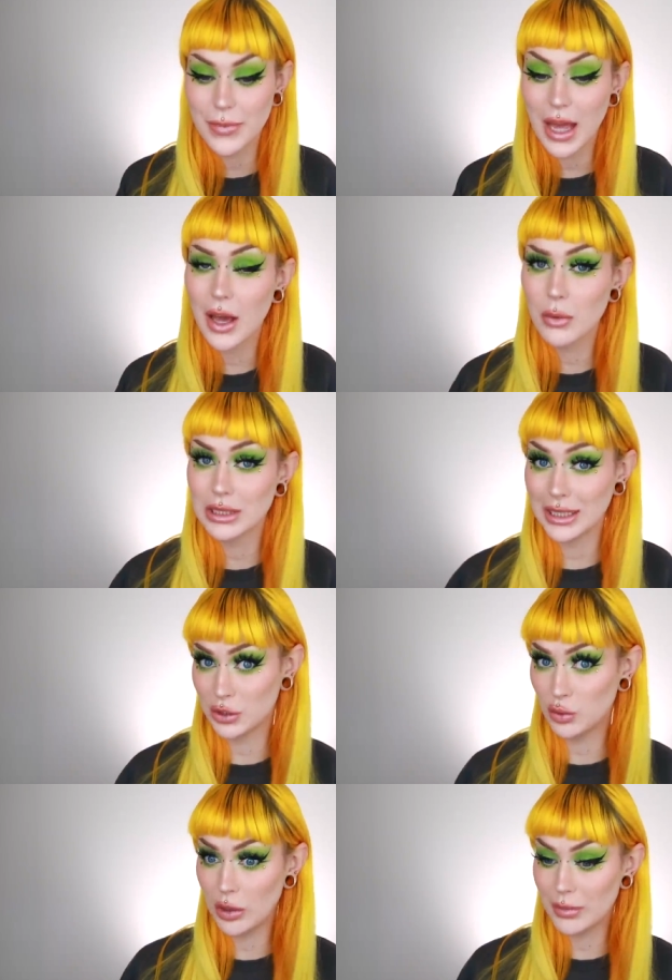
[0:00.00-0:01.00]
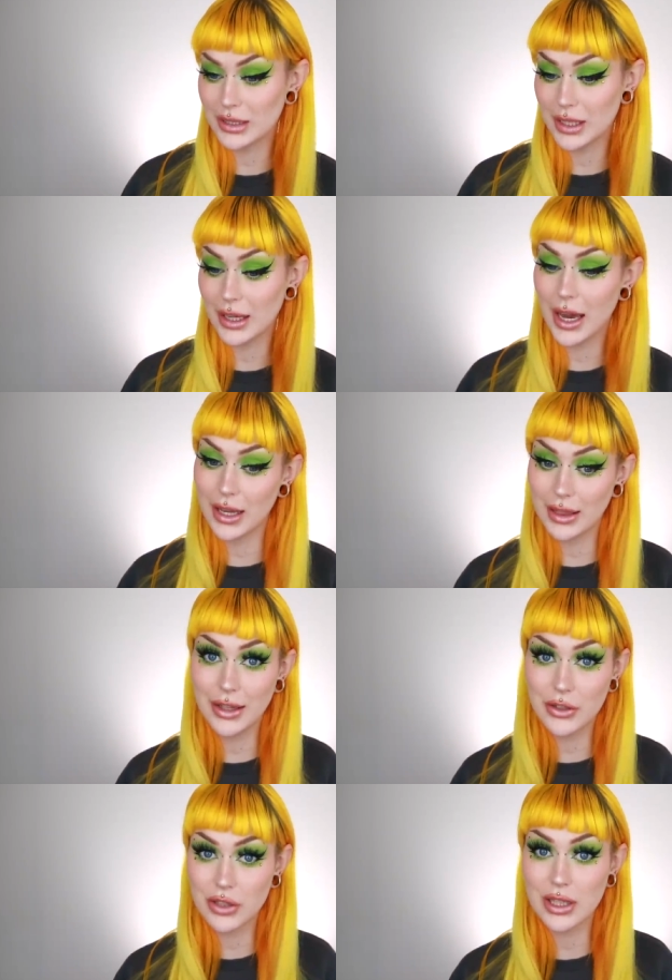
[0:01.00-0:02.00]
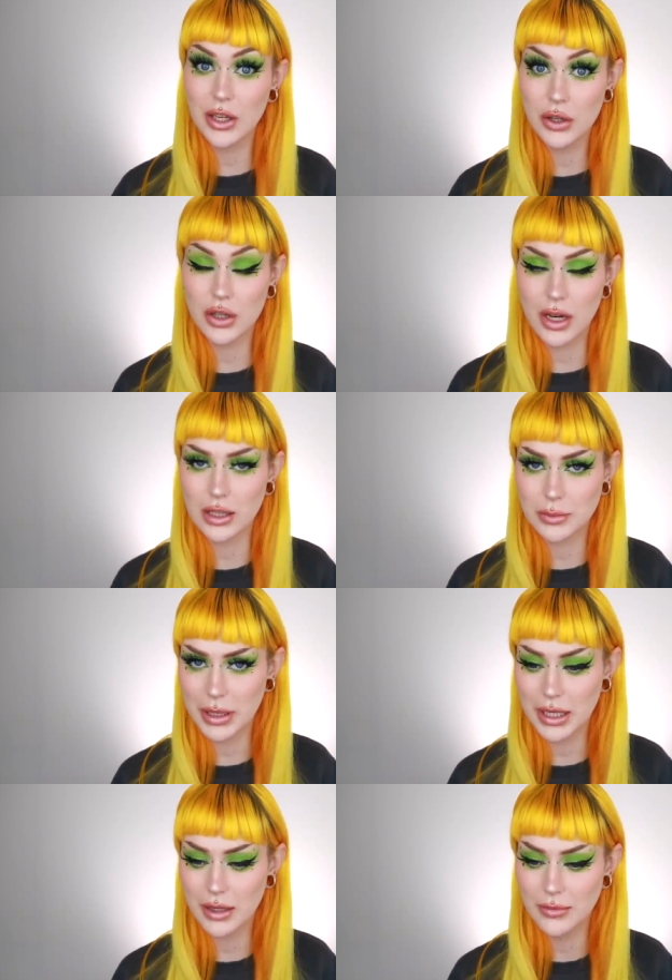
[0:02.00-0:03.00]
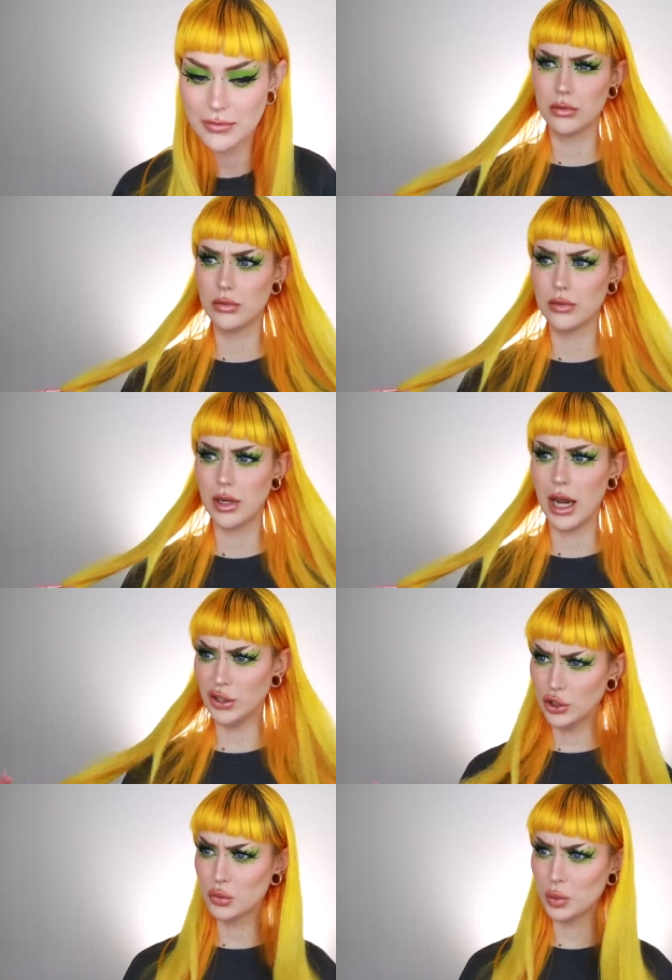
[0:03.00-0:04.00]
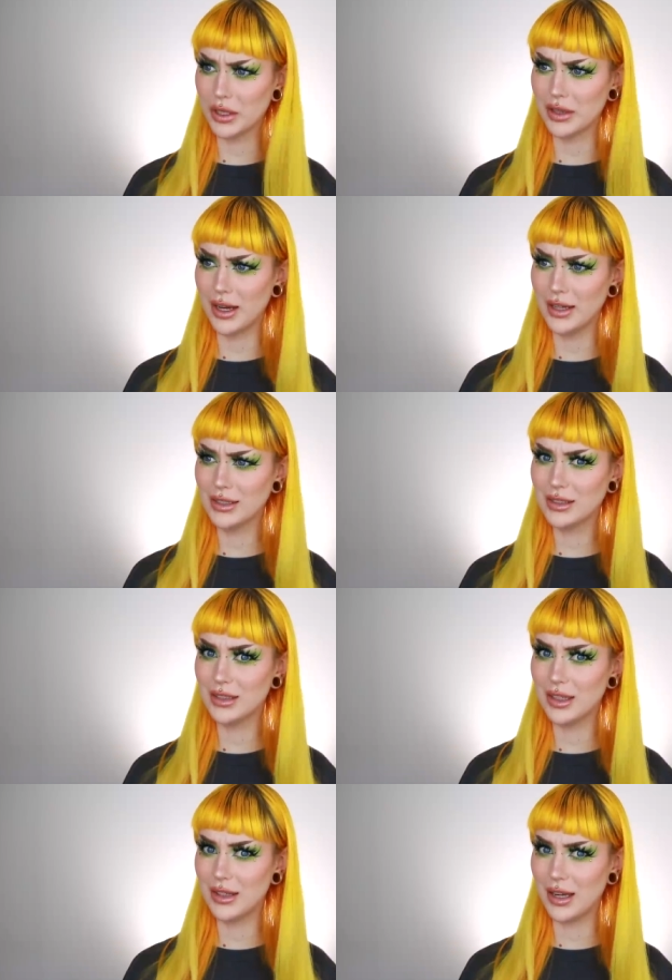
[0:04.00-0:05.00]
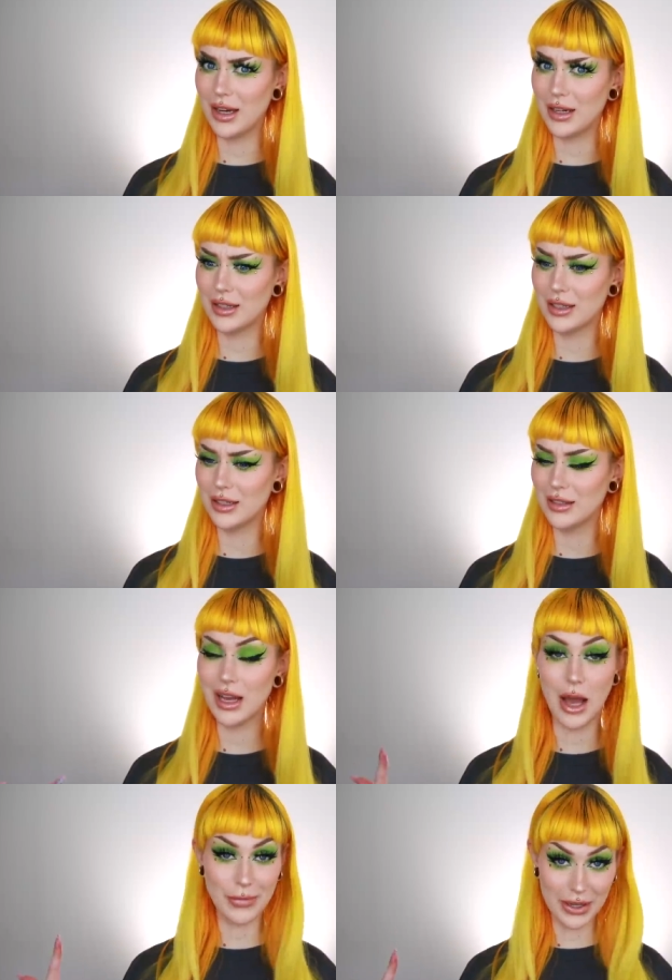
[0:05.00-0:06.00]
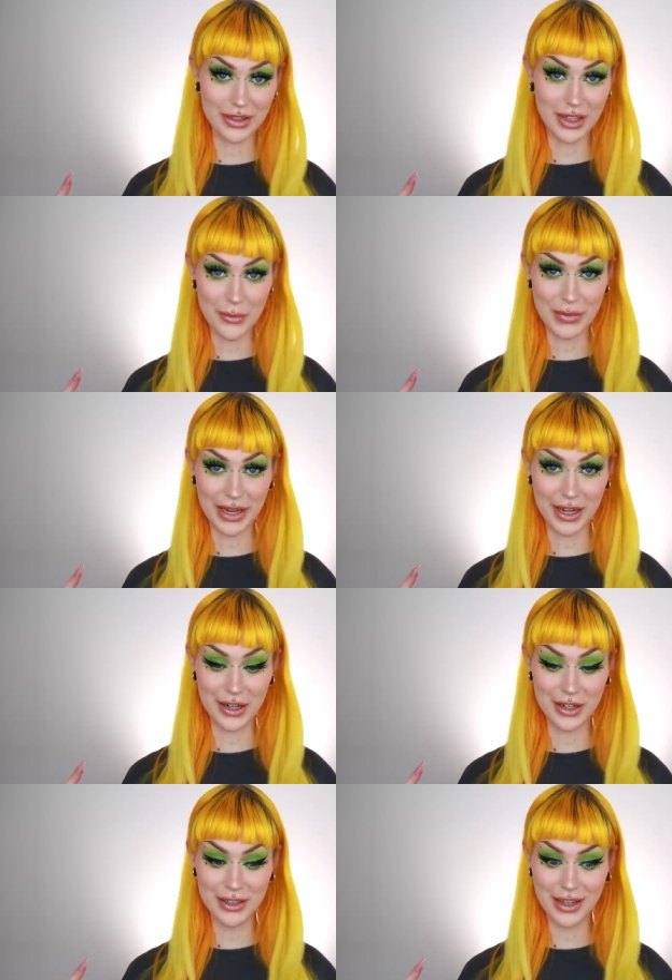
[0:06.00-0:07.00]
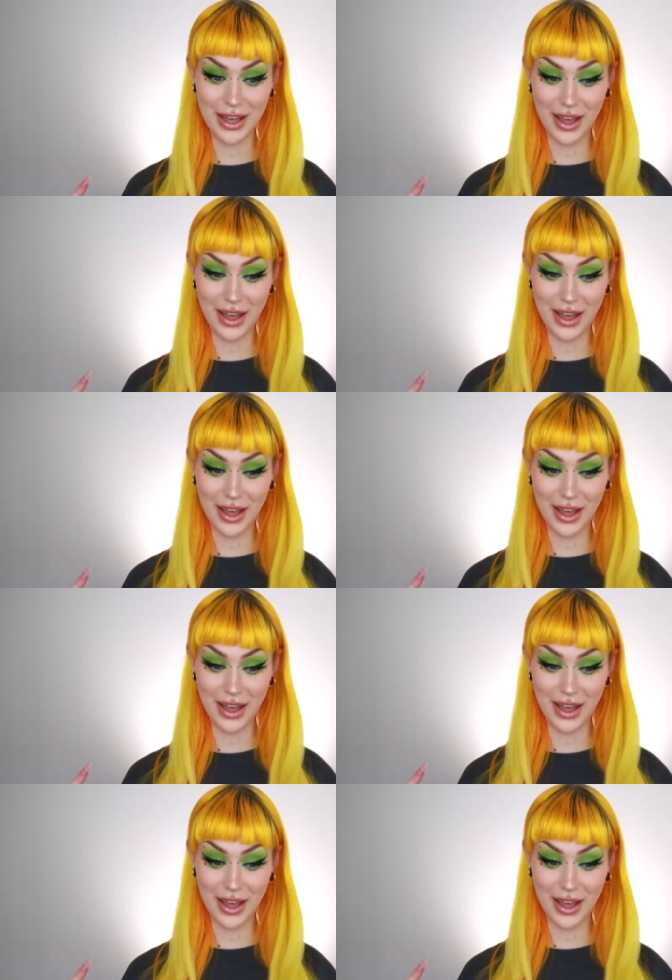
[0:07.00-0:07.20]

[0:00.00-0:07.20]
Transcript: I was extremely sick. I literally could not speak. I just realized that I'm gonna dye my hair.